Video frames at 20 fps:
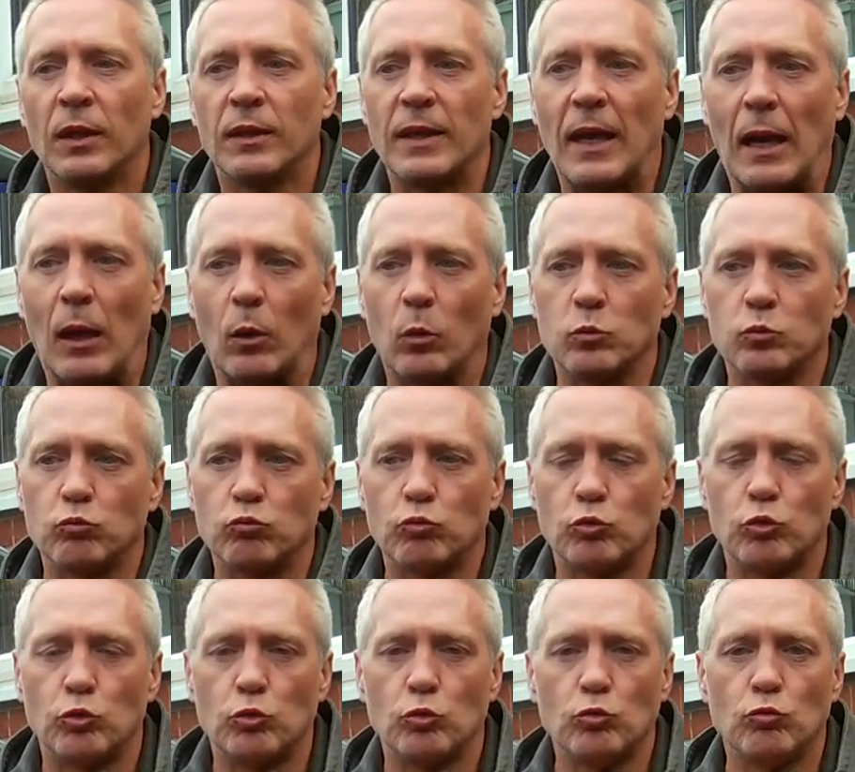Now,
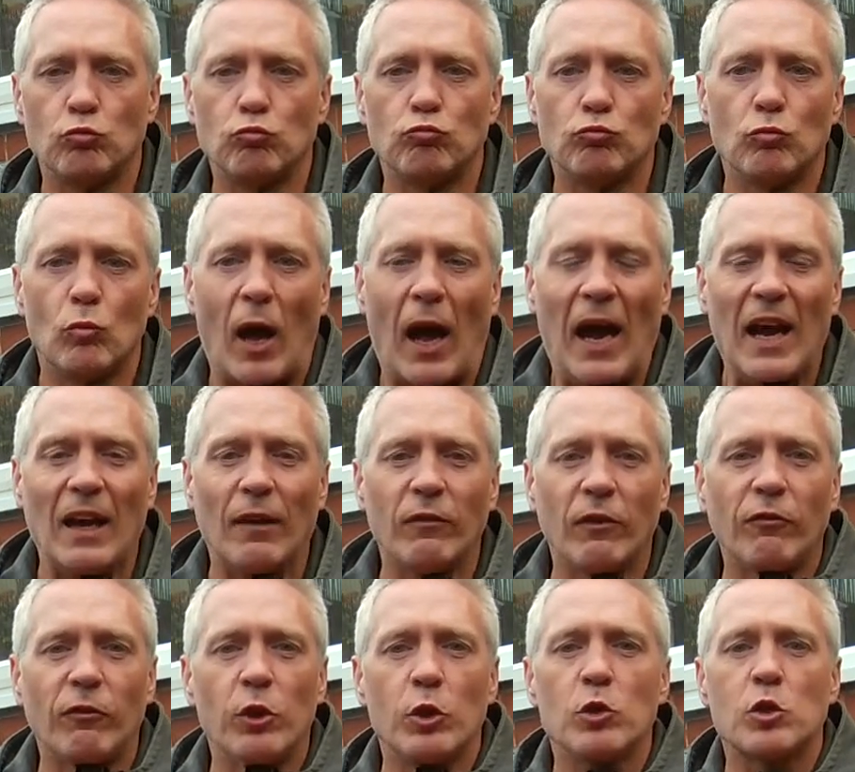I have a
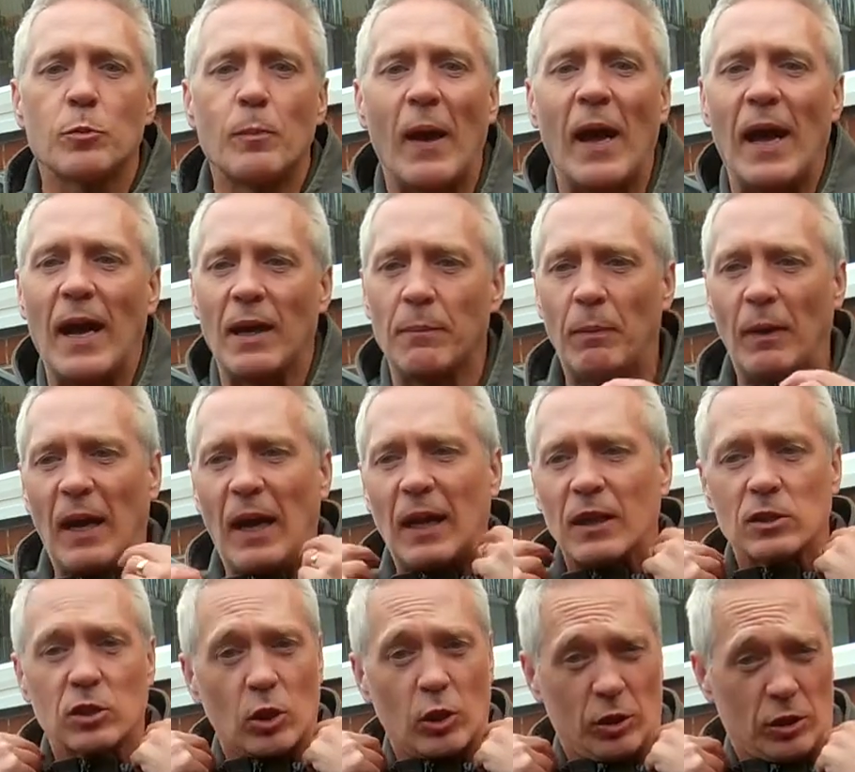few spare
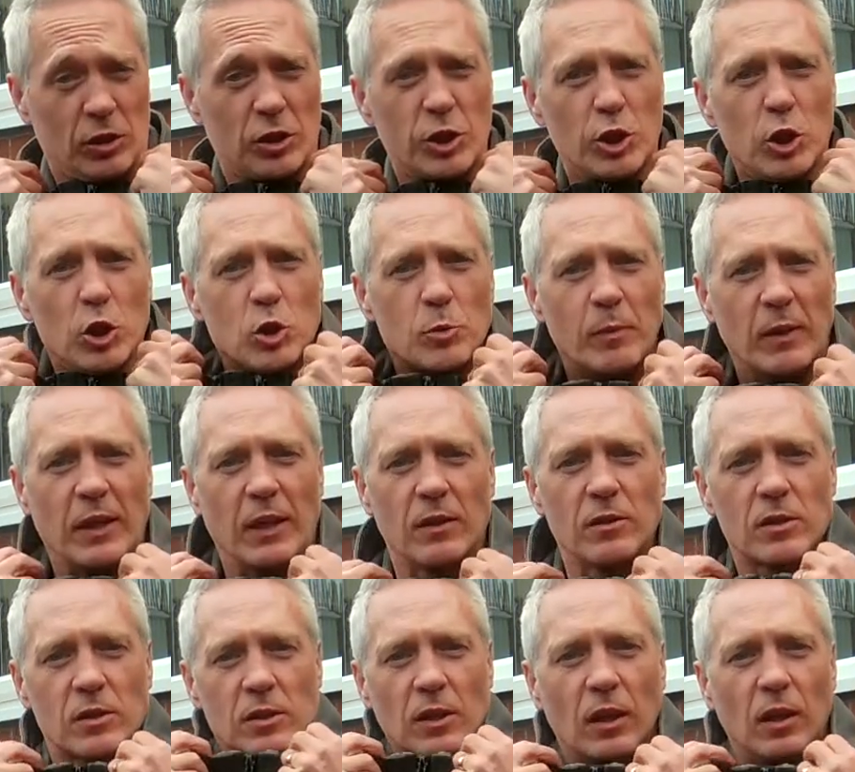parts, so excuse me,
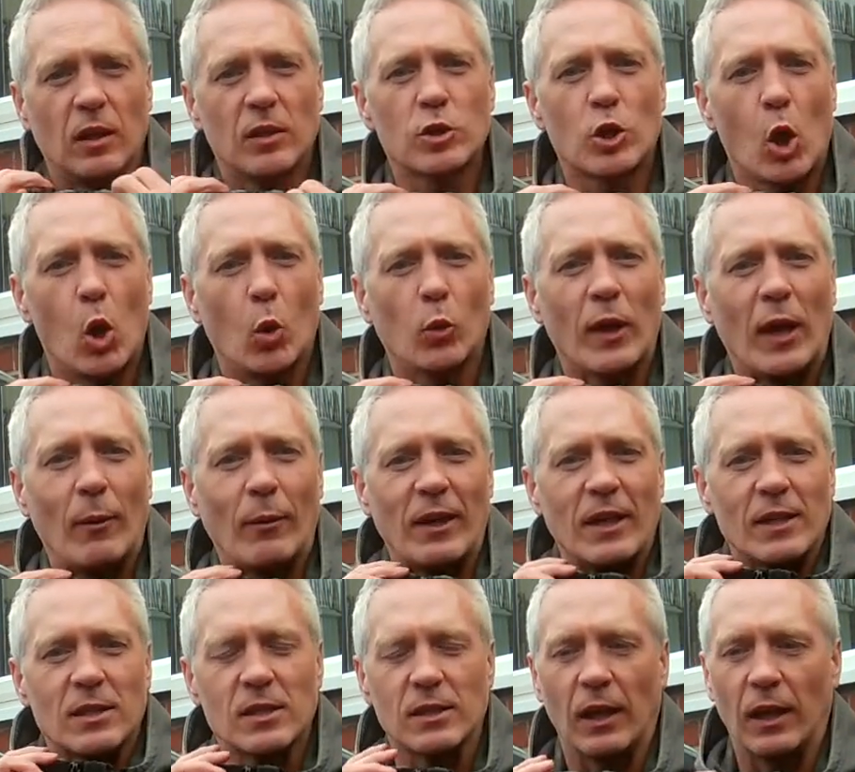it's cold out
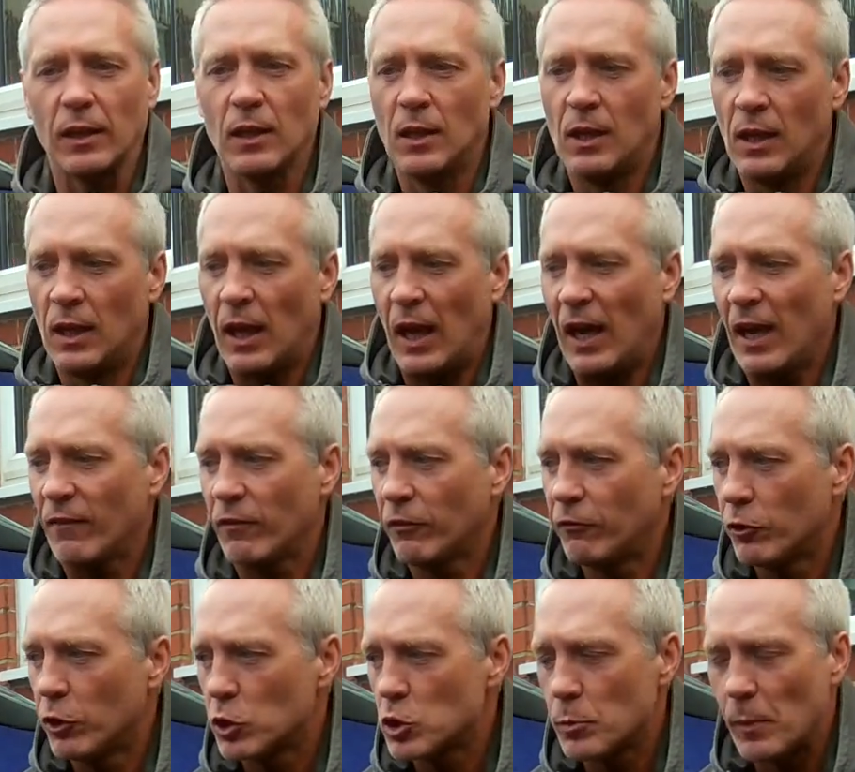here today. I have a
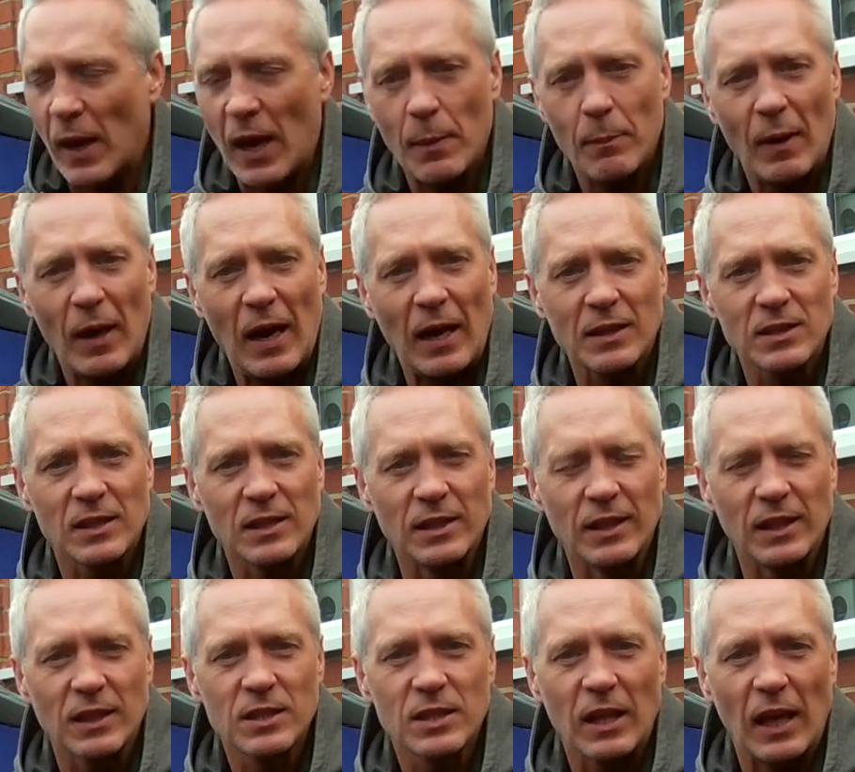few spare parts in
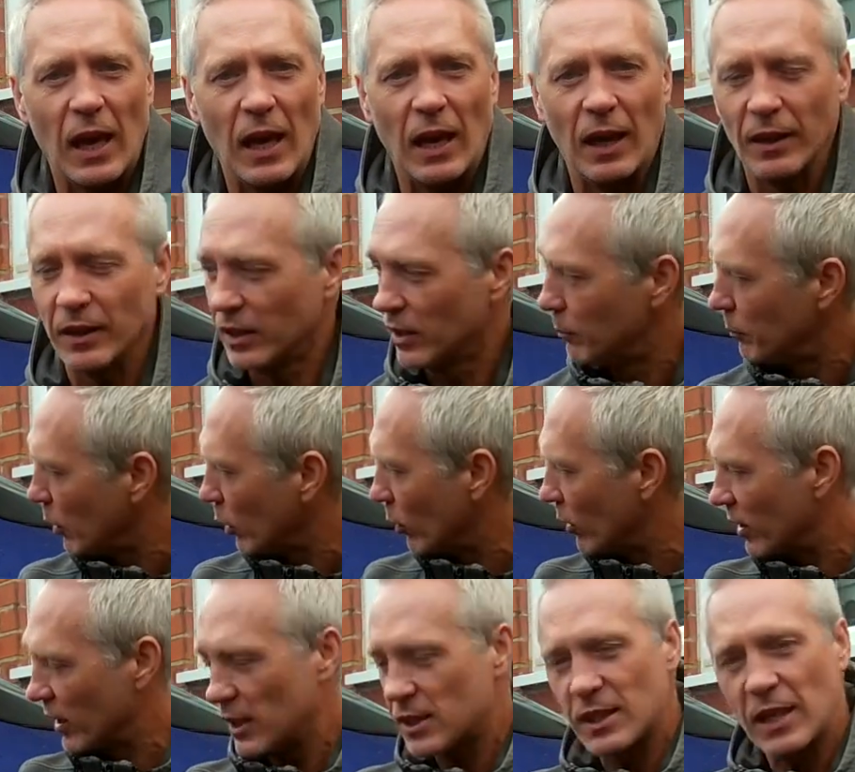this car, in the boot
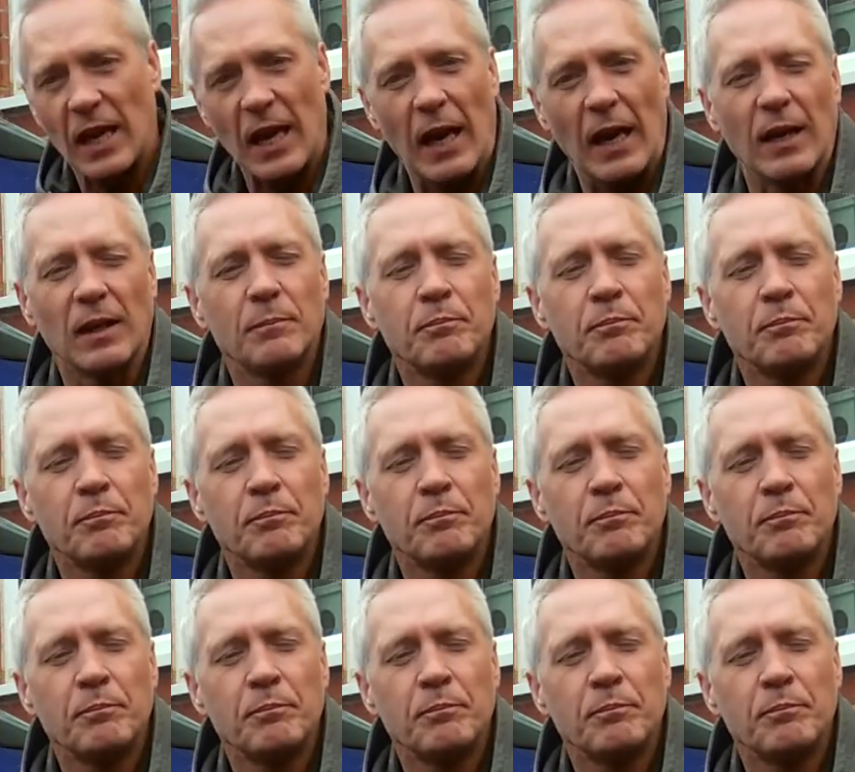of this car,